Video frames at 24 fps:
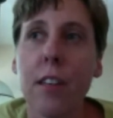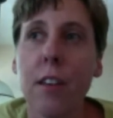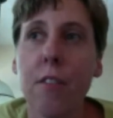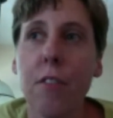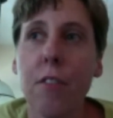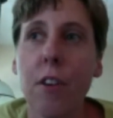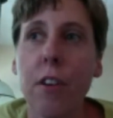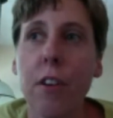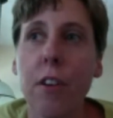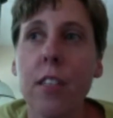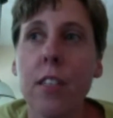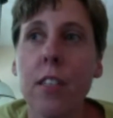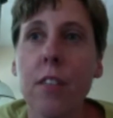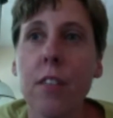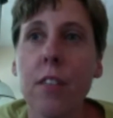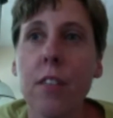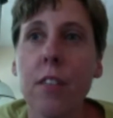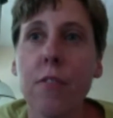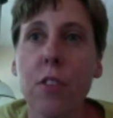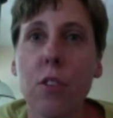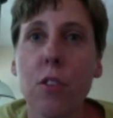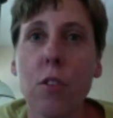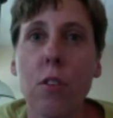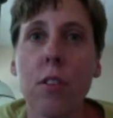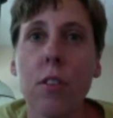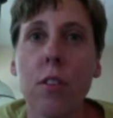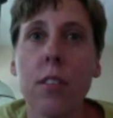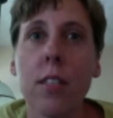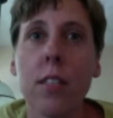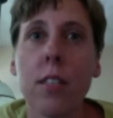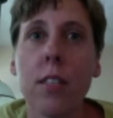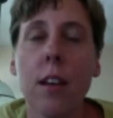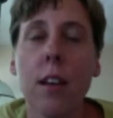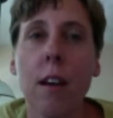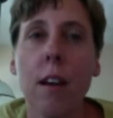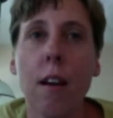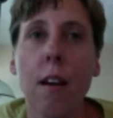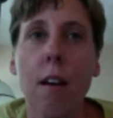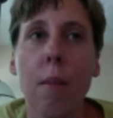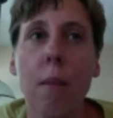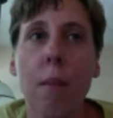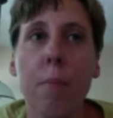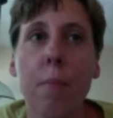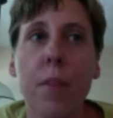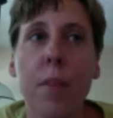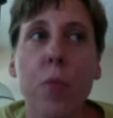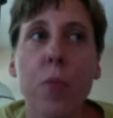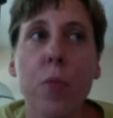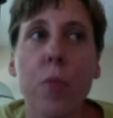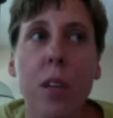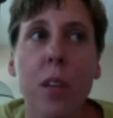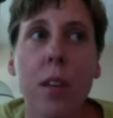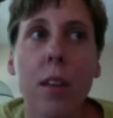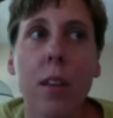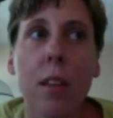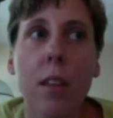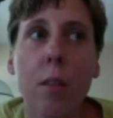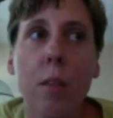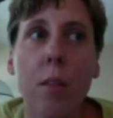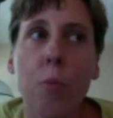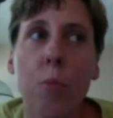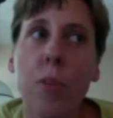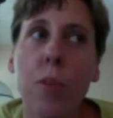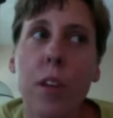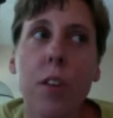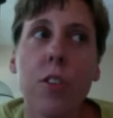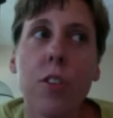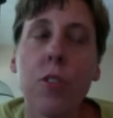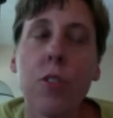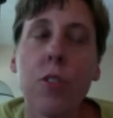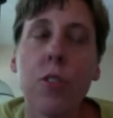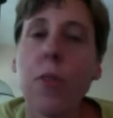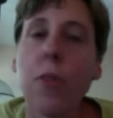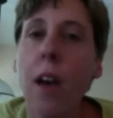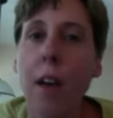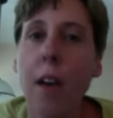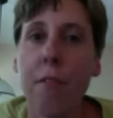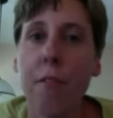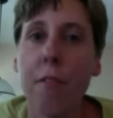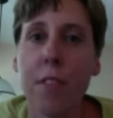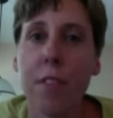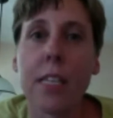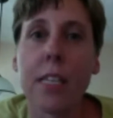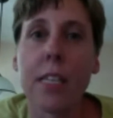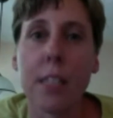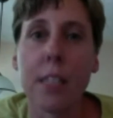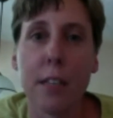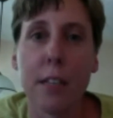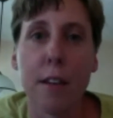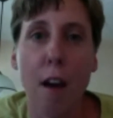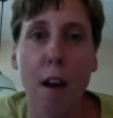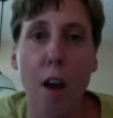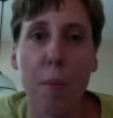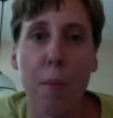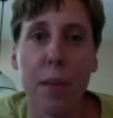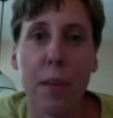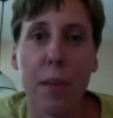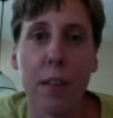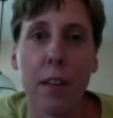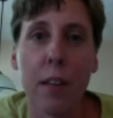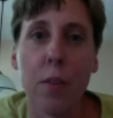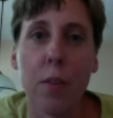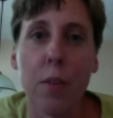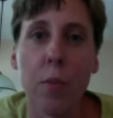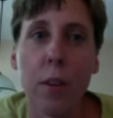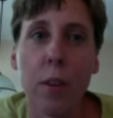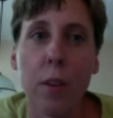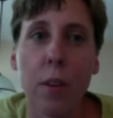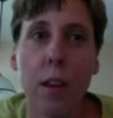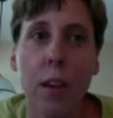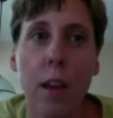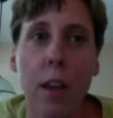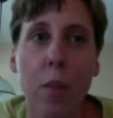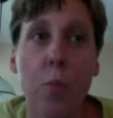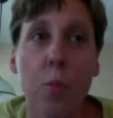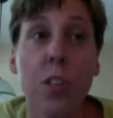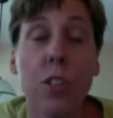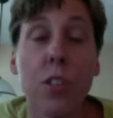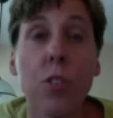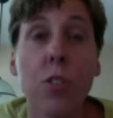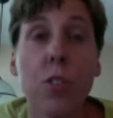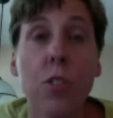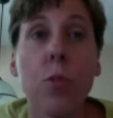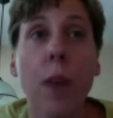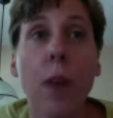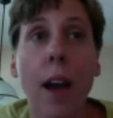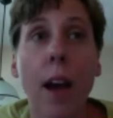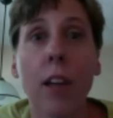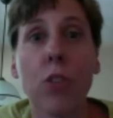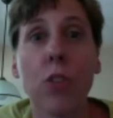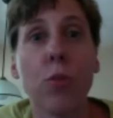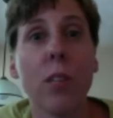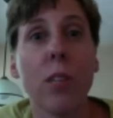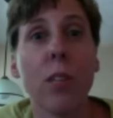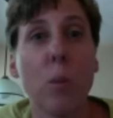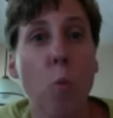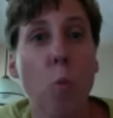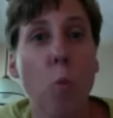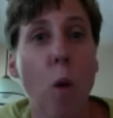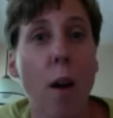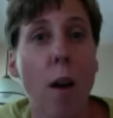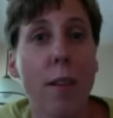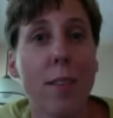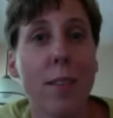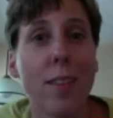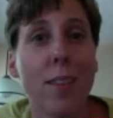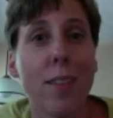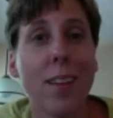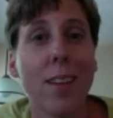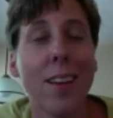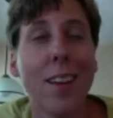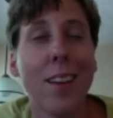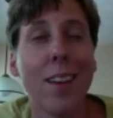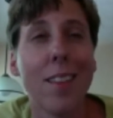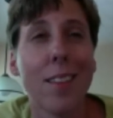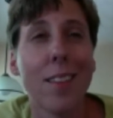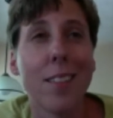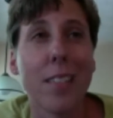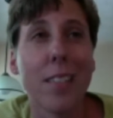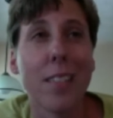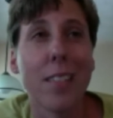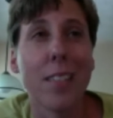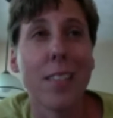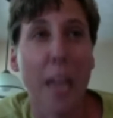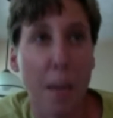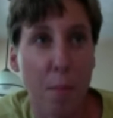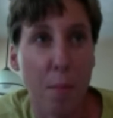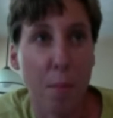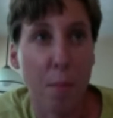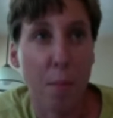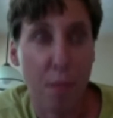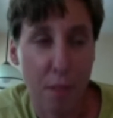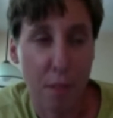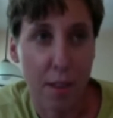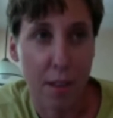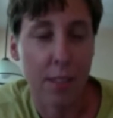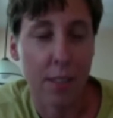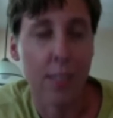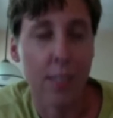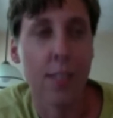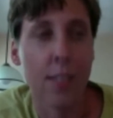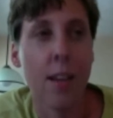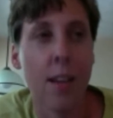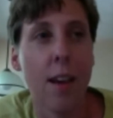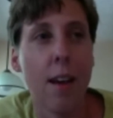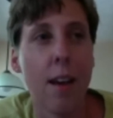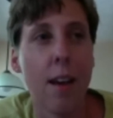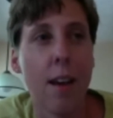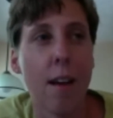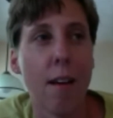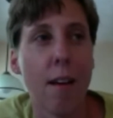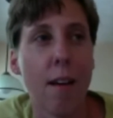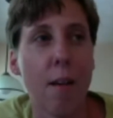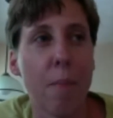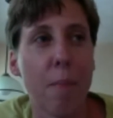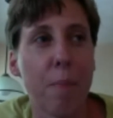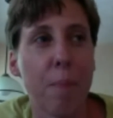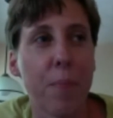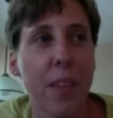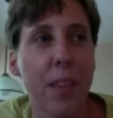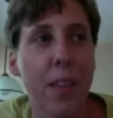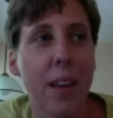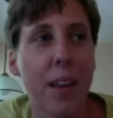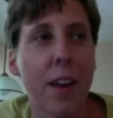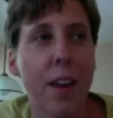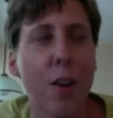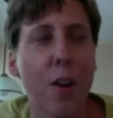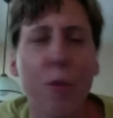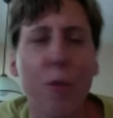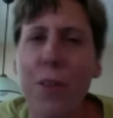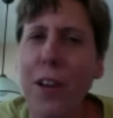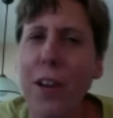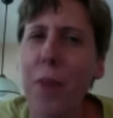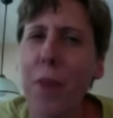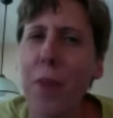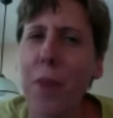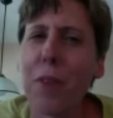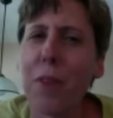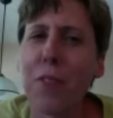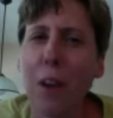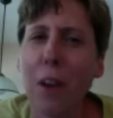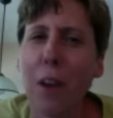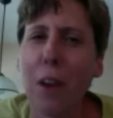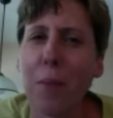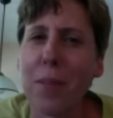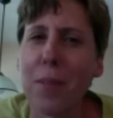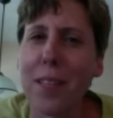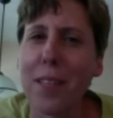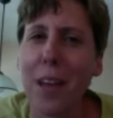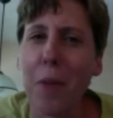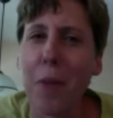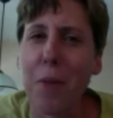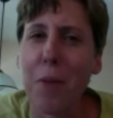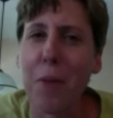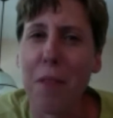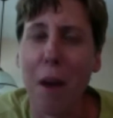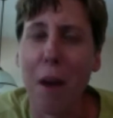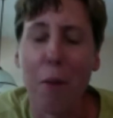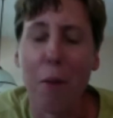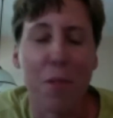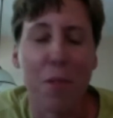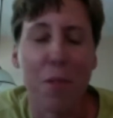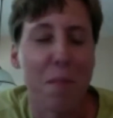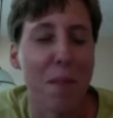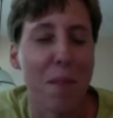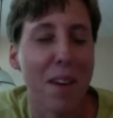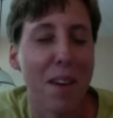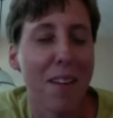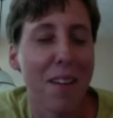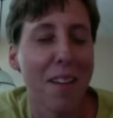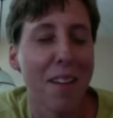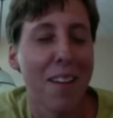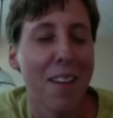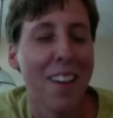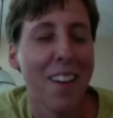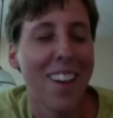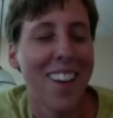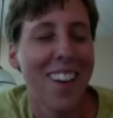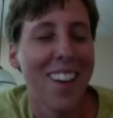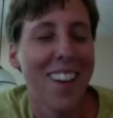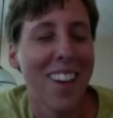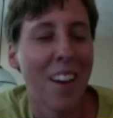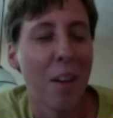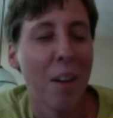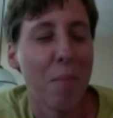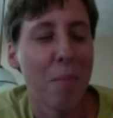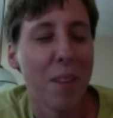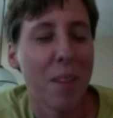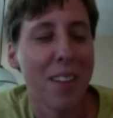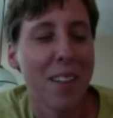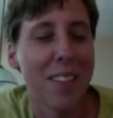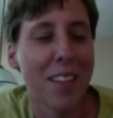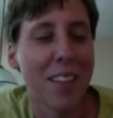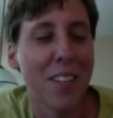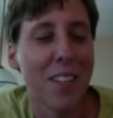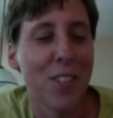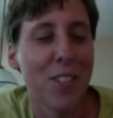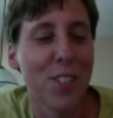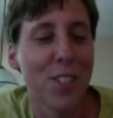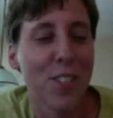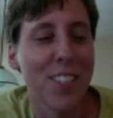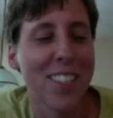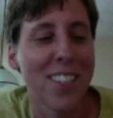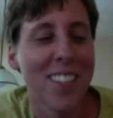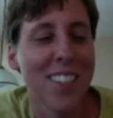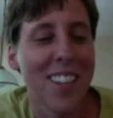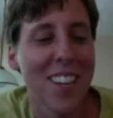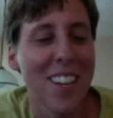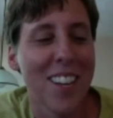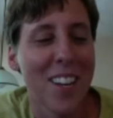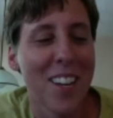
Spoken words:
very difficult, that we do have things in common, and we do actually want the same things. And I don't think I would have come to that without the Metta meditation.